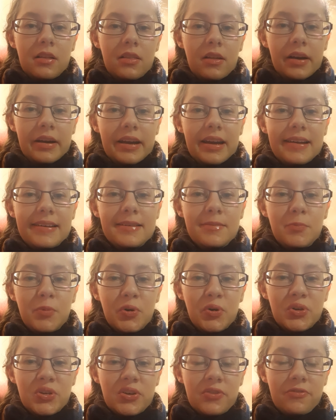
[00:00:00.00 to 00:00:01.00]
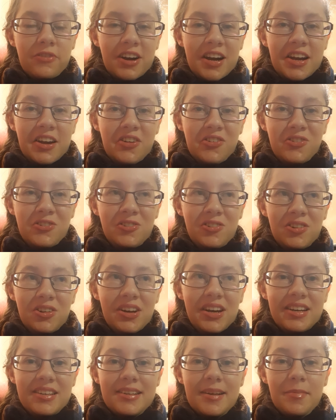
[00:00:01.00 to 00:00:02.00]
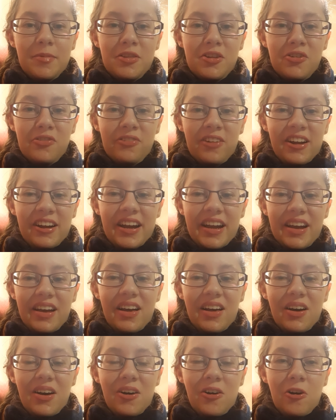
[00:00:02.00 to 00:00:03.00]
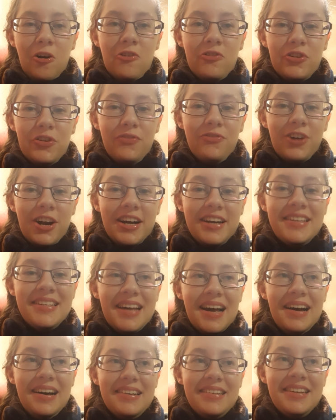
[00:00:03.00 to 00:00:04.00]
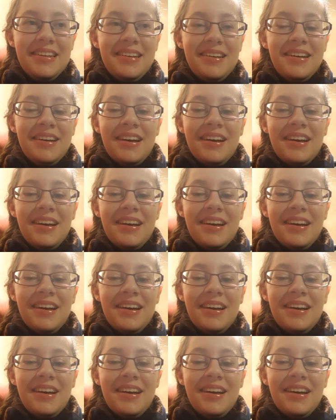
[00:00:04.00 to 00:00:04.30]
Like, his books are very good, except they're like often very sad.